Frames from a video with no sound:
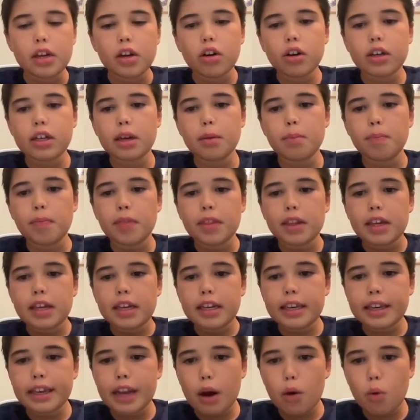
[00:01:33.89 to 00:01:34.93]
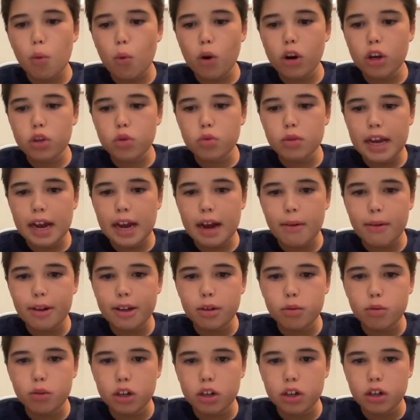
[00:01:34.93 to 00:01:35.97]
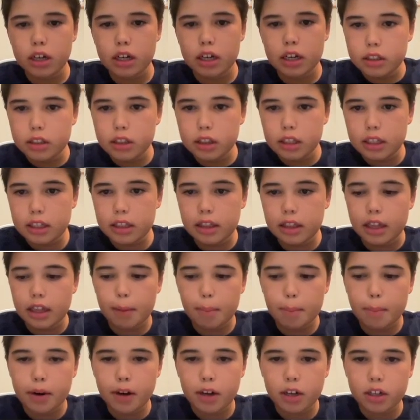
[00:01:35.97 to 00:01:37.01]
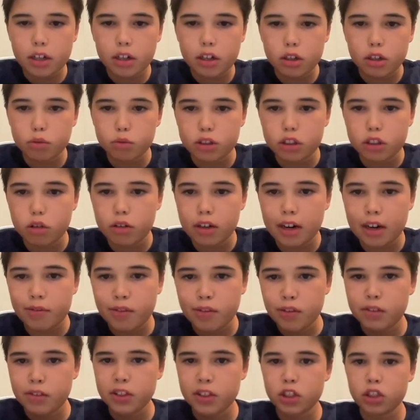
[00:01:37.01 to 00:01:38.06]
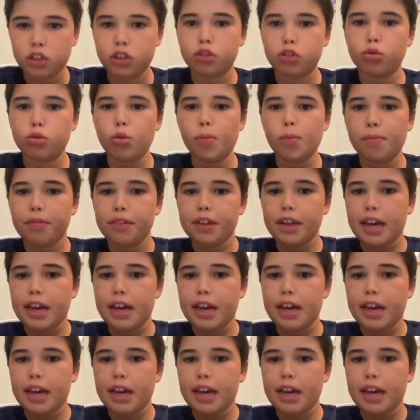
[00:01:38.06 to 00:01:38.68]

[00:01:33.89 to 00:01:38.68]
Okay, now once we have it, we're gonna delete that part because we don't have the version 2.